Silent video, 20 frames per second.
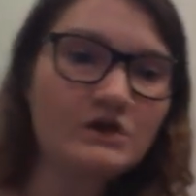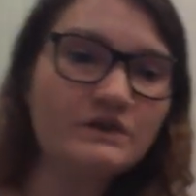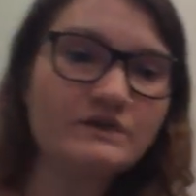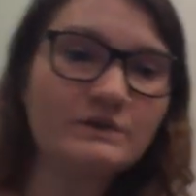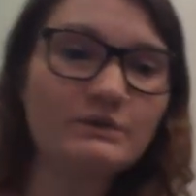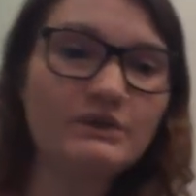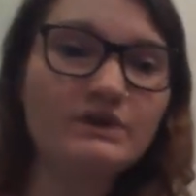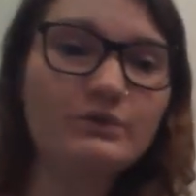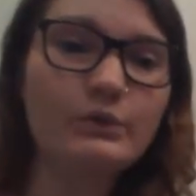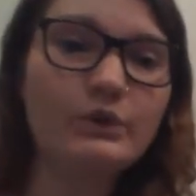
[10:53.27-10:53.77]

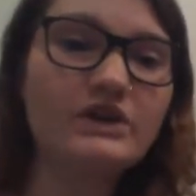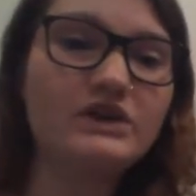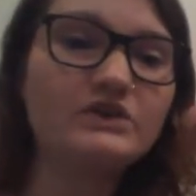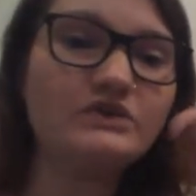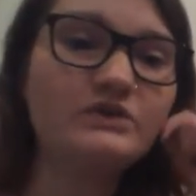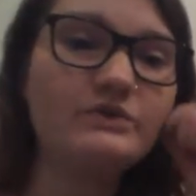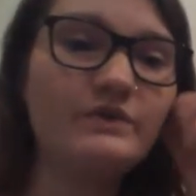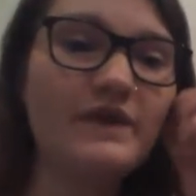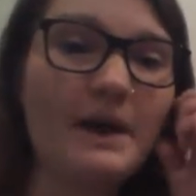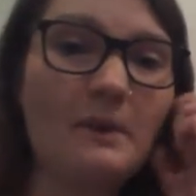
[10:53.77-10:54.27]
So we're going
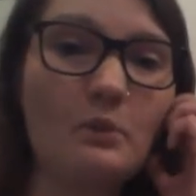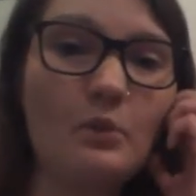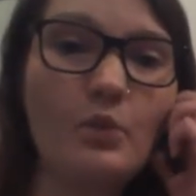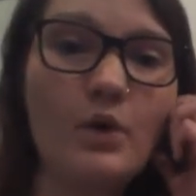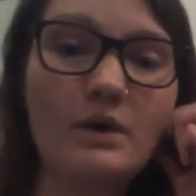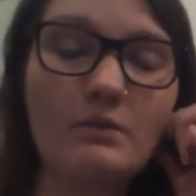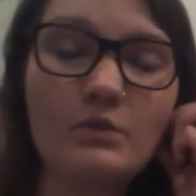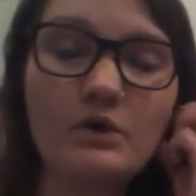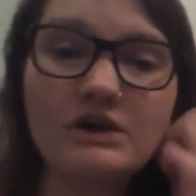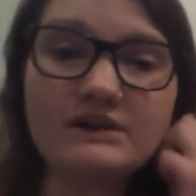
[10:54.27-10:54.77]
to do that
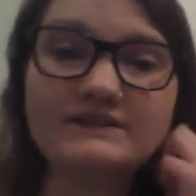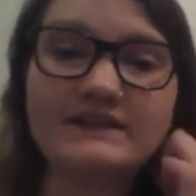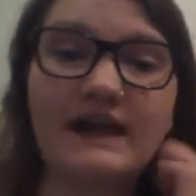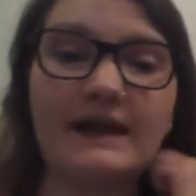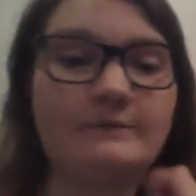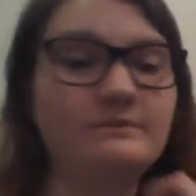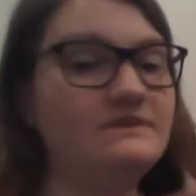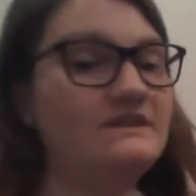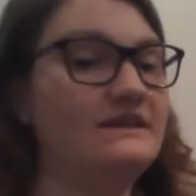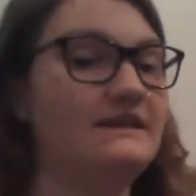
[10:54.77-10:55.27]
one more
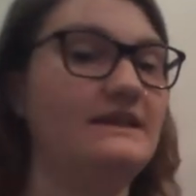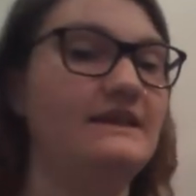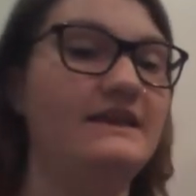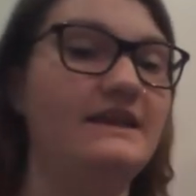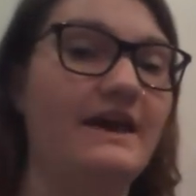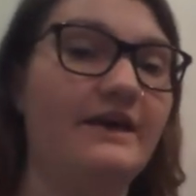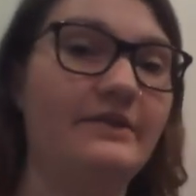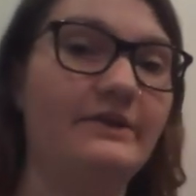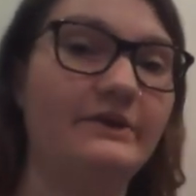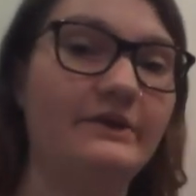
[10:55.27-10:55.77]
time
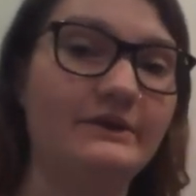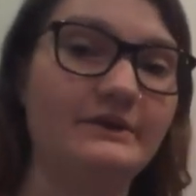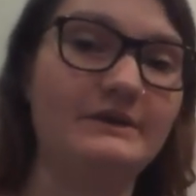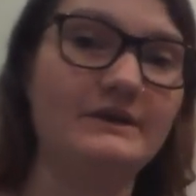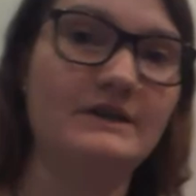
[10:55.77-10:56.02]
together.